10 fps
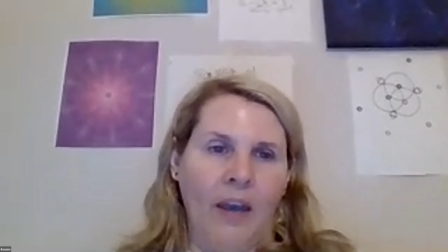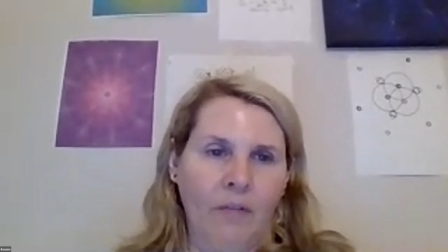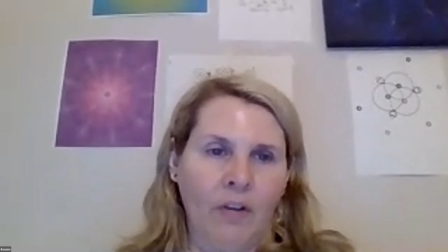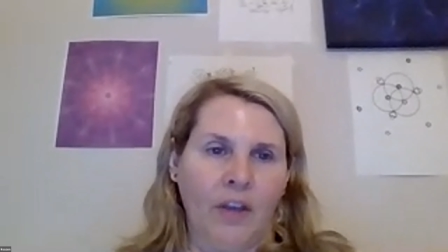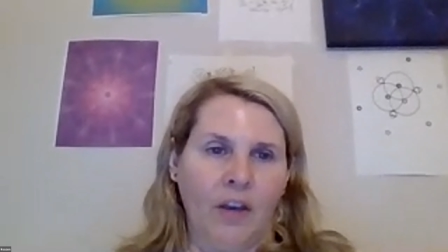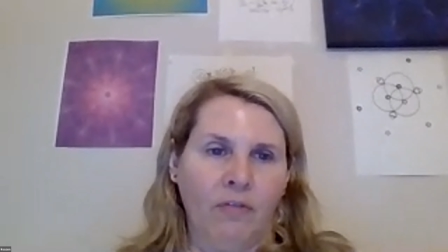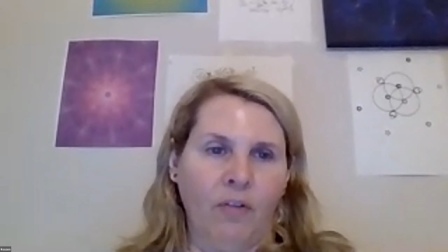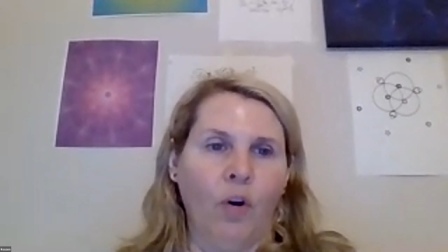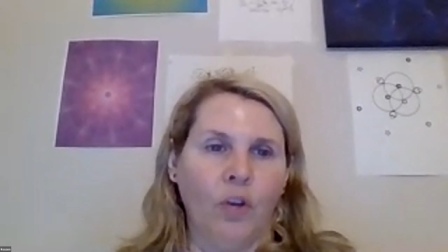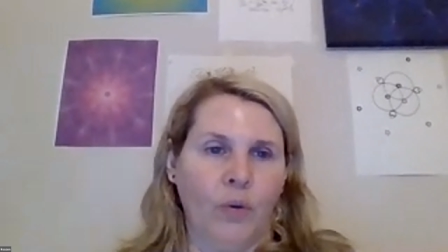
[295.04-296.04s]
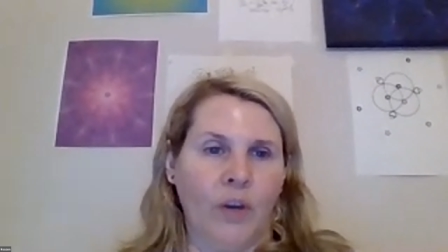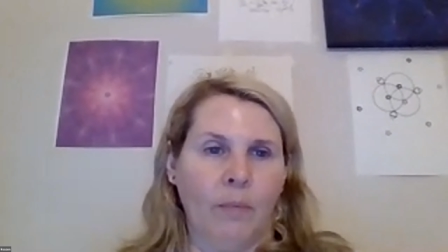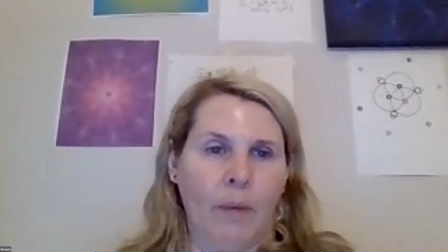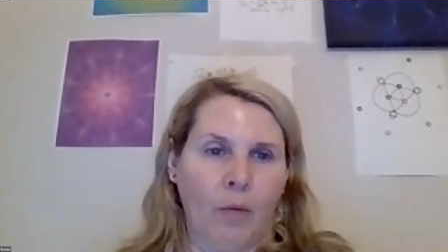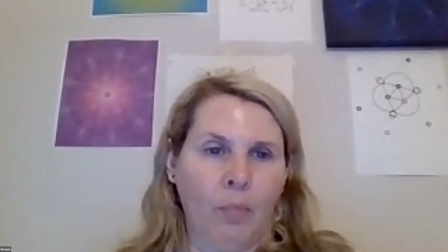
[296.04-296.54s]
everything in full, you get a
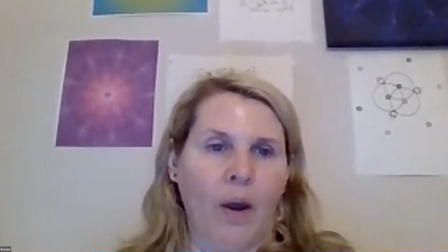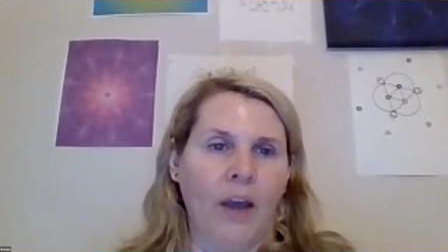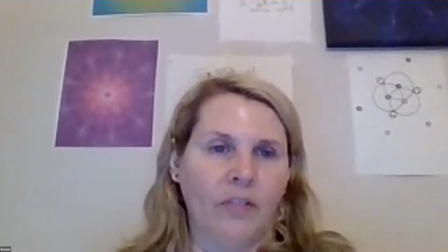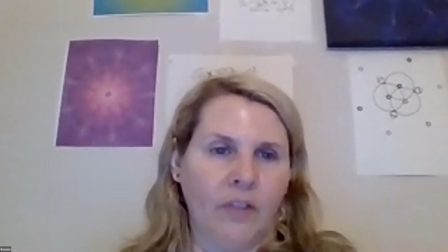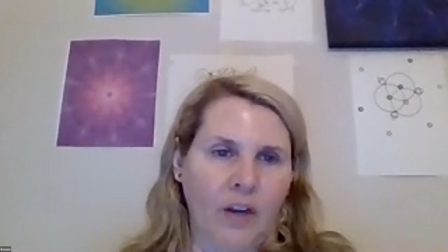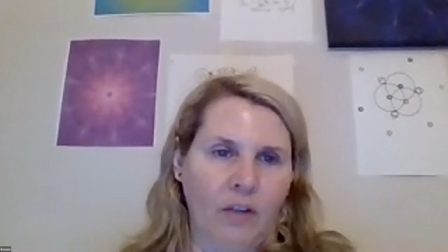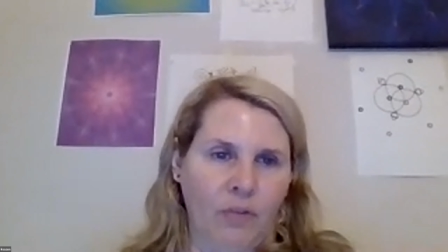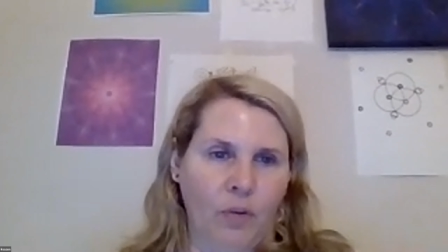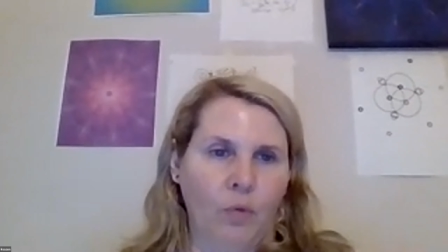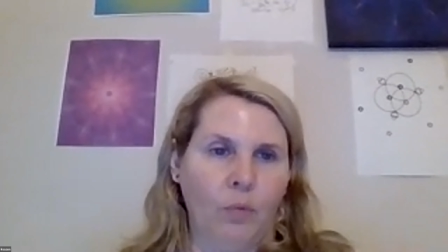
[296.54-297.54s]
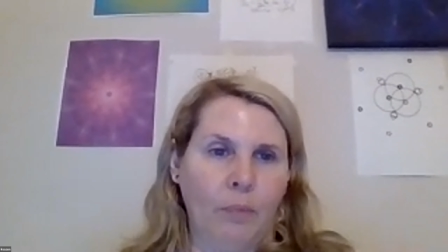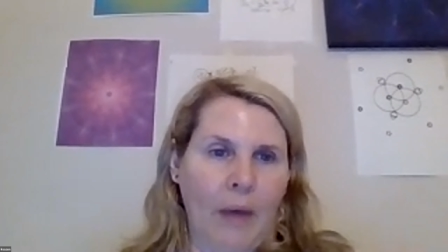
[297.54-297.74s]
better price than if you pay